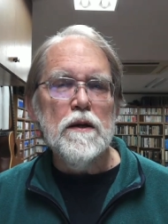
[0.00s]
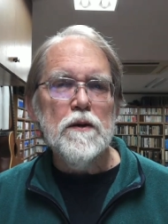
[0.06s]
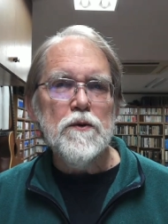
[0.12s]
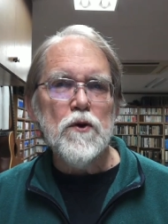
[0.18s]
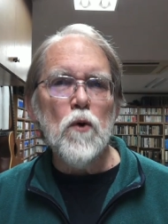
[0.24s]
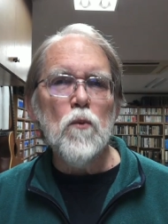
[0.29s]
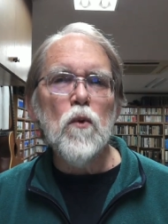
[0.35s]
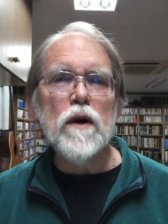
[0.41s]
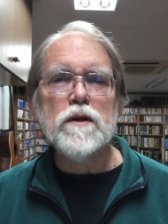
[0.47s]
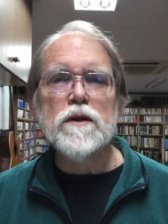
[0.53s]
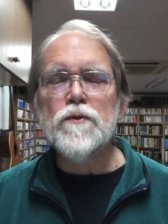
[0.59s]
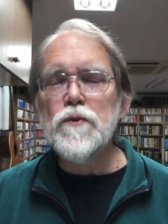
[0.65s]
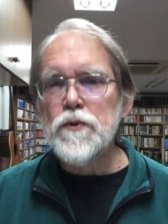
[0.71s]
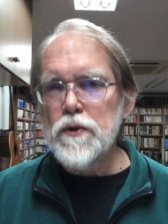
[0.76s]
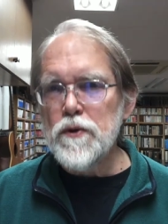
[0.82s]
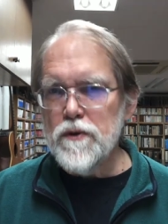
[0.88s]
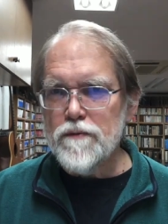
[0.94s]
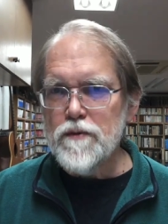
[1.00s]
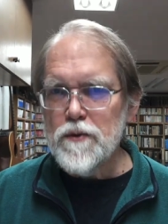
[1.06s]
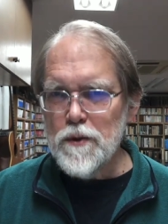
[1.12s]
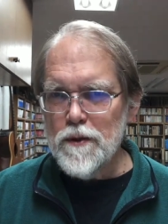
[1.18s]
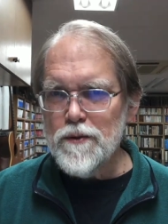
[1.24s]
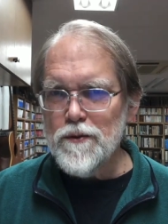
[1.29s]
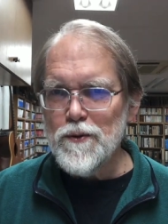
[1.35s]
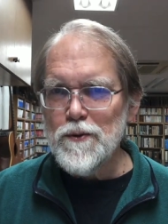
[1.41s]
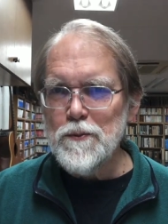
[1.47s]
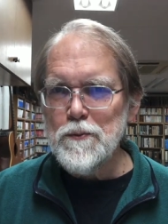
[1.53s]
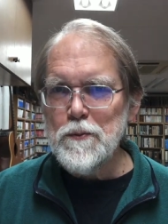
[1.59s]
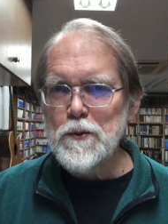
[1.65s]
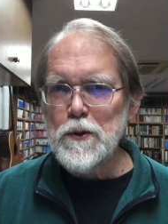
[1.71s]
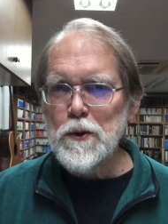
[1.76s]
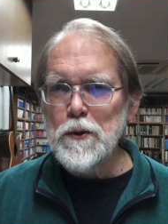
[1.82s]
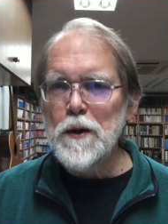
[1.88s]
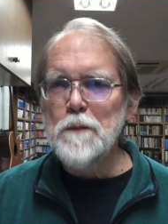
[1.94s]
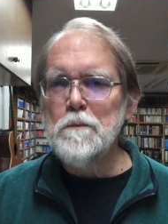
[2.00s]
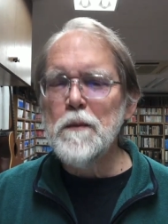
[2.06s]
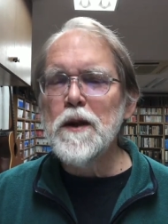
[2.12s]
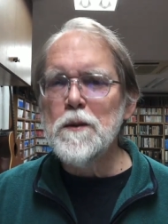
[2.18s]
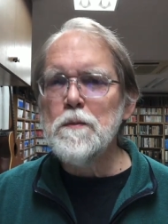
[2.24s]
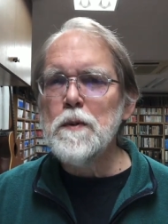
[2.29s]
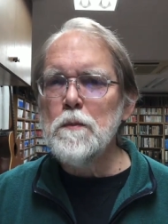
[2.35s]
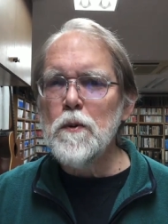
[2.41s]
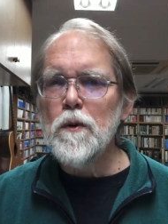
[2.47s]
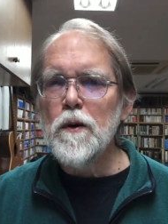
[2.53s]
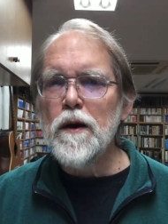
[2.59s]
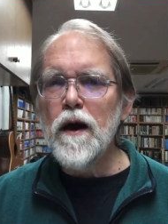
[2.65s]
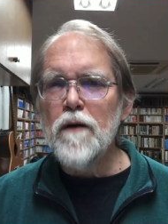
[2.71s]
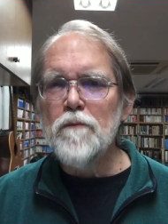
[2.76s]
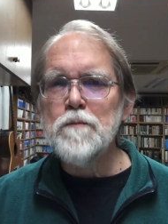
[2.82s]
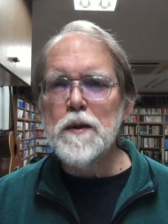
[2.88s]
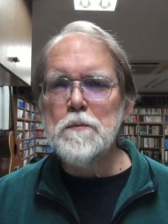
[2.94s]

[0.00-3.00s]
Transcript: So one concern, of course, so that many people will have,